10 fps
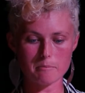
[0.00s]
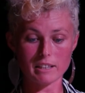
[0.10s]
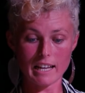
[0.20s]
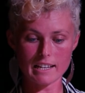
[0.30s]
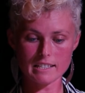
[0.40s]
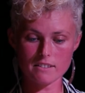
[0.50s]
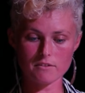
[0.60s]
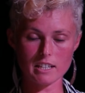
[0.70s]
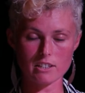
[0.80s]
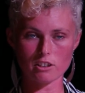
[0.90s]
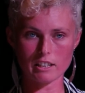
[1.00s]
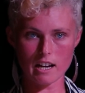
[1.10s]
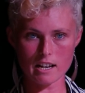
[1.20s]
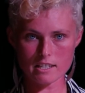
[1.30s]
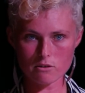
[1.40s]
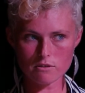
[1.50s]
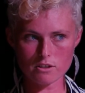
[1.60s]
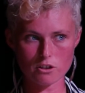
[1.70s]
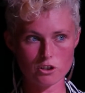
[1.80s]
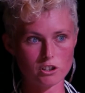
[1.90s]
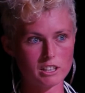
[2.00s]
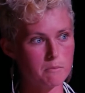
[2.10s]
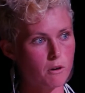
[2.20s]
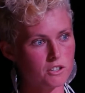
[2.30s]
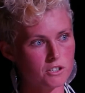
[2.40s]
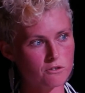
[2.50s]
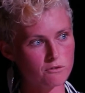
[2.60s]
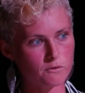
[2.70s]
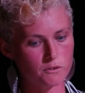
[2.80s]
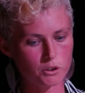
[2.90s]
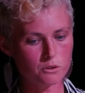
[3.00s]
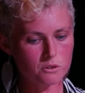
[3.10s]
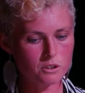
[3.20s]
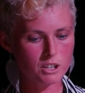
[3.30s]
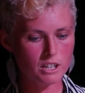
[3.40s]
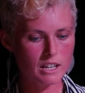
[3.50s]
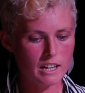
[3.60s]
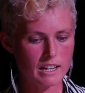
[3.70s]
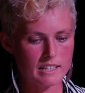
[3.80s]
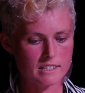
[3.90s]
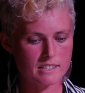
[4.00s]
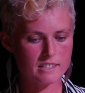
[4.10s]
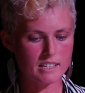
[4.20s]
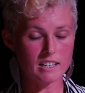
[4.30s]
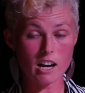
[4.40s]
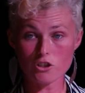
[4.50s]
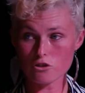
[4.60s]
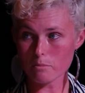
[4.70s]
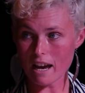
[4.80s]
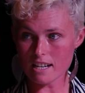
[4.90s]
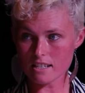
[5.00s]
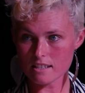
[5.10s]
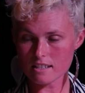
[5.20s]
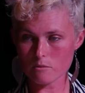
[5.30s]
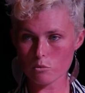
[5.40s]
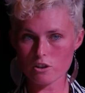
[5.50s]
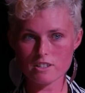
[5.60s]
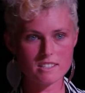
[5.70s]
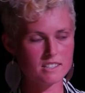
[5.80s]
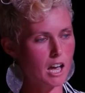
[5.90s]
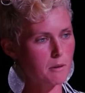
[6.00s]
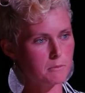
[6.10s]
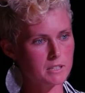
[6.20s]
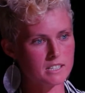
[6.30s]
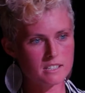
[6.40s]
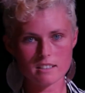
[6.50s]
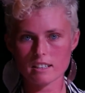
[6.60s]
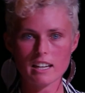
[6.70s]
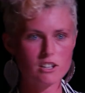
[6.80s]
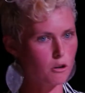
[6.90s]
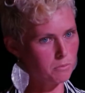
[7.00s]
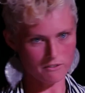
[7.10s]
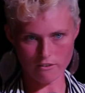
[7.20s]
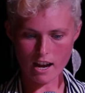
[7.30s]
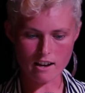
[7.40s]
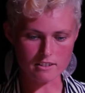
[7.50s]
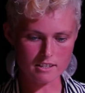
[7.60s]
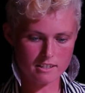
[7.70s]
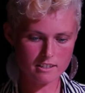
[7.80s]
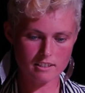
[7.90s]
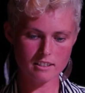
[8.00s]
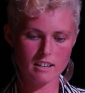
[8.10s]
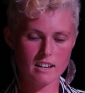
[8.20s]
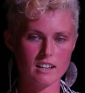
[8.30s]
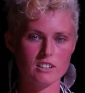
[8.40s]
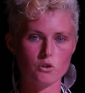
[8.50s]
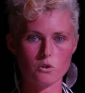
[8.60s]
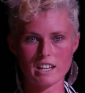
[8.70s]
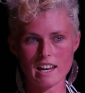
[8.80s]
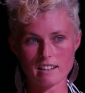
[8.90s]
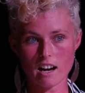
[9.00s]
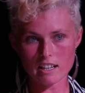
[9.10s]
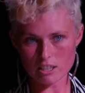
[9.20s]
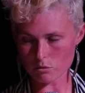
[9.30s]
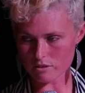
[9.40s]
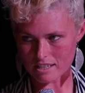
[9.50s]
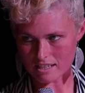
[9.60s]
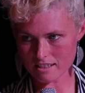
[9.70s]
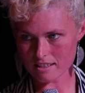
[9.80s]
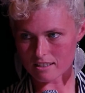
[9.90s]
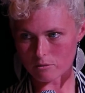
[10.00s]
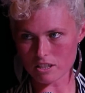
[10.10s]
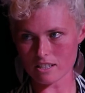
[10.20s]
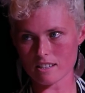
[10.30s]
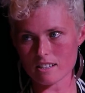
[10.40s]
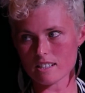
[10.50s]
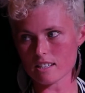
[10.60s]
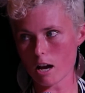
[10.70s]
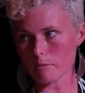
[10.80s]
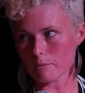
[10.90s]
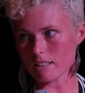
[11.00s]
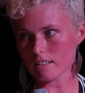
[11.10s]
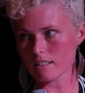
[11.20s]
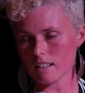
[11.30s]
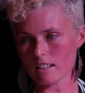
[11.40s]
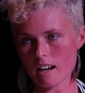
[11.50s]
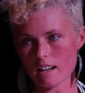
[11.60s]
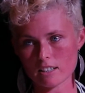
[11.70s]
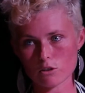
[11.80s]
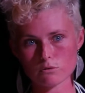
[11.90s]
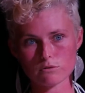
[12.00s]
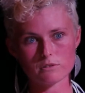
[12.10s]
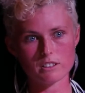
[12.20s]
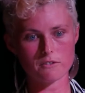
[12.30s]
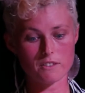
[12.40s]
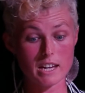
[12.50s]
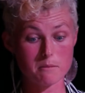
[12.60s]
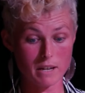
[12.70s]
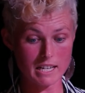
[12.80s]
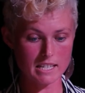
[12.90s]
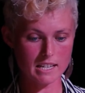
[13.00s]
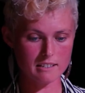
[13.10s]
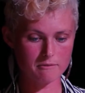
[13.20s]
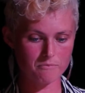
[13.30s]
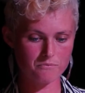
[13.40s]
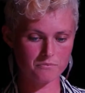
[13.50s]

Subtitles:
plans for their nuclear arsenal, so the Nuclear Posture Review. It's in 100 pages, the word disarmament cannot be found, nor can Article 6, which is the disarmament article of the NPT.